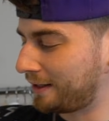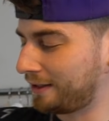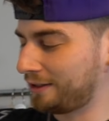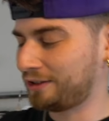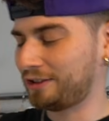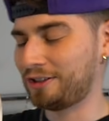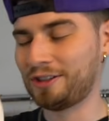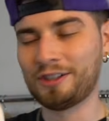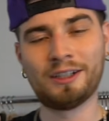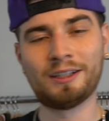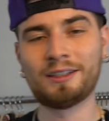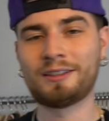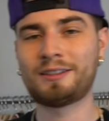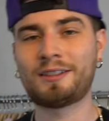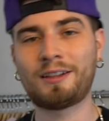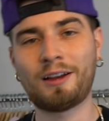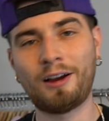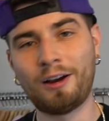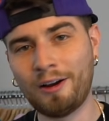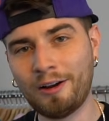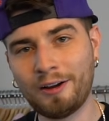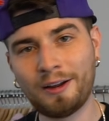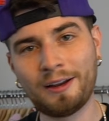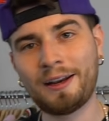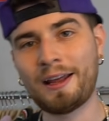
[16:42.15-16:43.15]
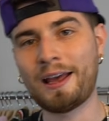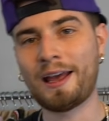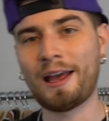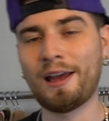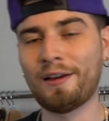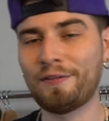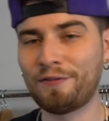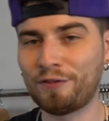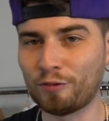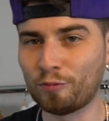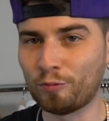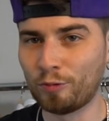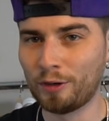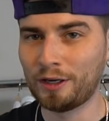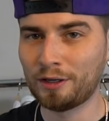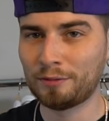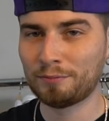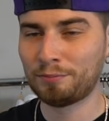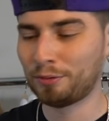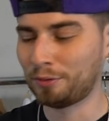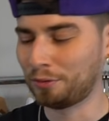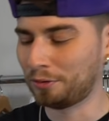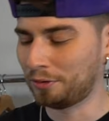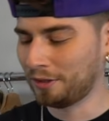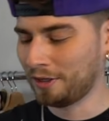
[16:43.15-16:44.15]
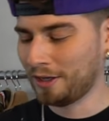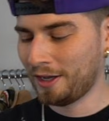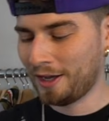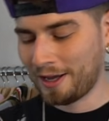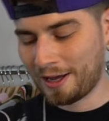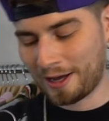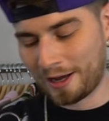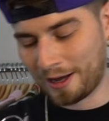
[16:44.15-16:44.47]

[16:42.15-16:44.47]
is just un-f-wittable.